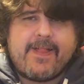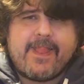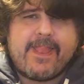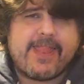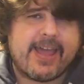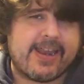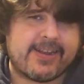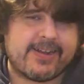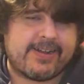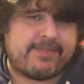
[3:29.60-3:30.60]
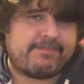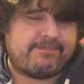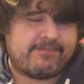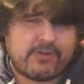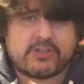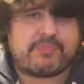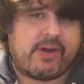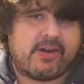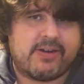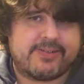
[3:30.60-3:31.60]
that first
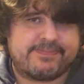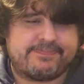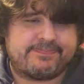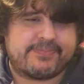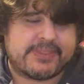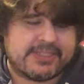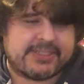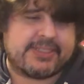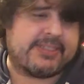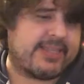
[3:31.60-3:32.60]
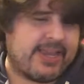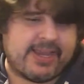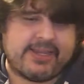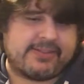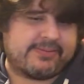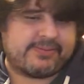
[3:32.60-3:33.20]
part, just to say,